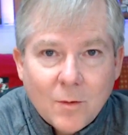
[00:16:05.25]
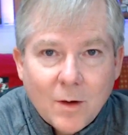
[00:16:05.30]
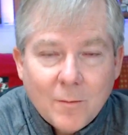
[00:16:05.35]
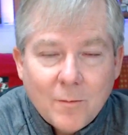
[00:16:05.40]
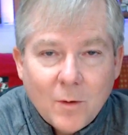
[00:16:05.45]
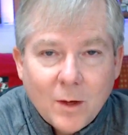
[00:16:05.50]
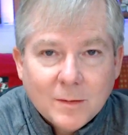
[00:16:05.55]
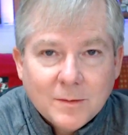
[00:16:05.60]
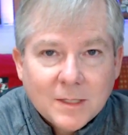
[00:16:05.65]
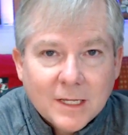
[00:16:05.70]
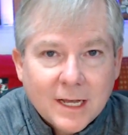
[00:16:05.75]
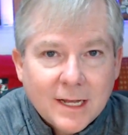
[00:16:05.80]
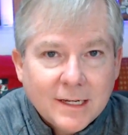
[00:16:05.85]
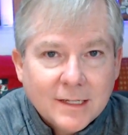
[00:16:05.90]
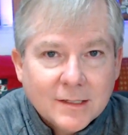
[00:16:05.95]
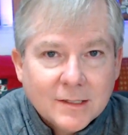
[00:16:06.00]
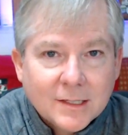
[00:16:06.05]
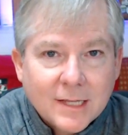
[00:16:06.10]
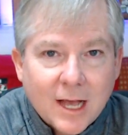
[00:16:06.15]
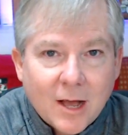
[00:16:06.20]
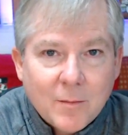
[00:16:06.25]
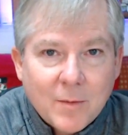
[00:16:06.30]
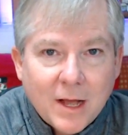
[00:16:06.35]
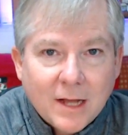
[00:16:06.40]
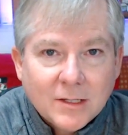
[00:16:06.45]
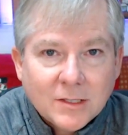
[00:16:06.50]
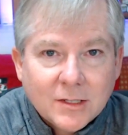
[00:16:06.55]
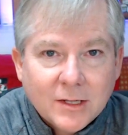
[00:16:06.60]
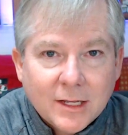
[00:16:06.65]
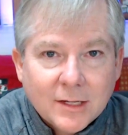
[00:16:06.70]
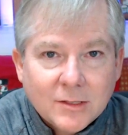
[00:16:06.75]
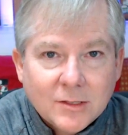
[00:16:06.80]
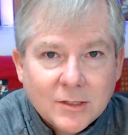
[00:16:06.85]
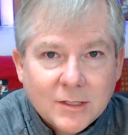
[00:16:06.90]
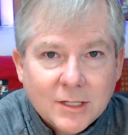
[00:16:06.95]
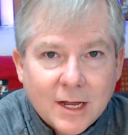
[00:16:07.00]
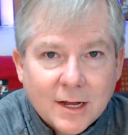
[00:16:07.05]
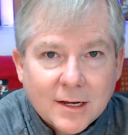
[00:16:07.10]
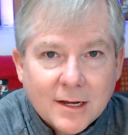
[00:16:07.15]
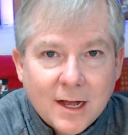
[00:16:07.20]
My website is
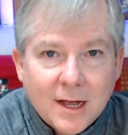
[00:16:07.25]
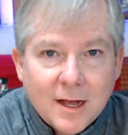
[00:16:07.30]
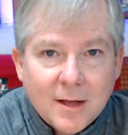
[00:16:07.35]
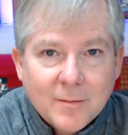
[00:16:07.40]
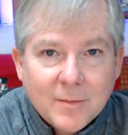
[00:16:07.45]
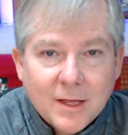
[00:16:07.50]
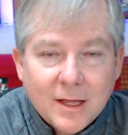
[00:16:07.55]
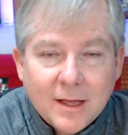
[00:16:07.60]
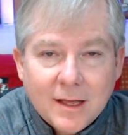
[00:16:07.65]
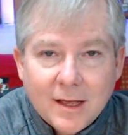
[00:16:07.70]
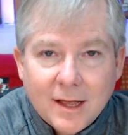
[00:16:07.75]
scoutpatchcollectors.com.